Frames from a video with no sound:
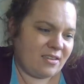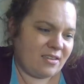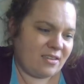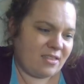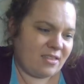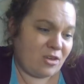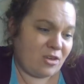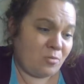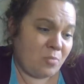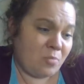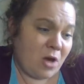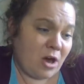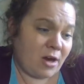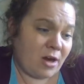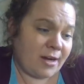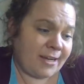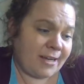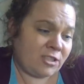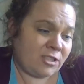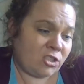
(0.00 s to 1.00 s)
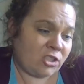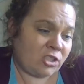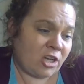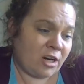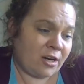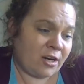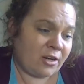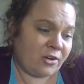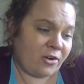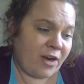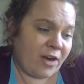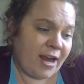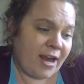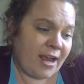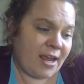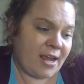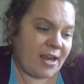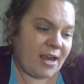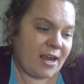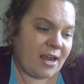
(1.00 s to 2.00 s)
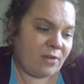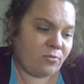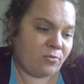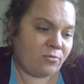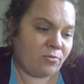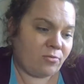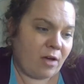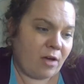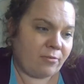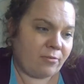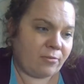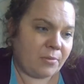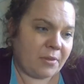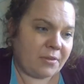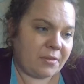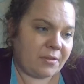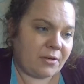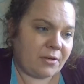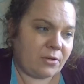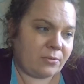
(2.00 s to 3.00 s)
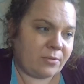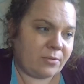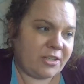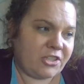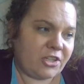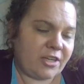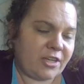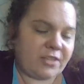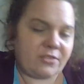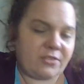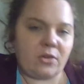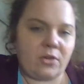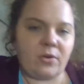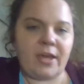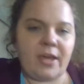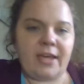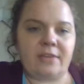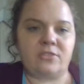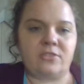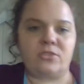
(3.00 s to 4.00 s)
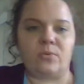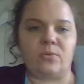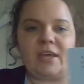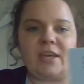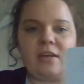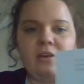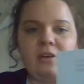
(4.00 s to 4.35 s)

The bark is dark gray and rough with little ridges. Okay, so we get a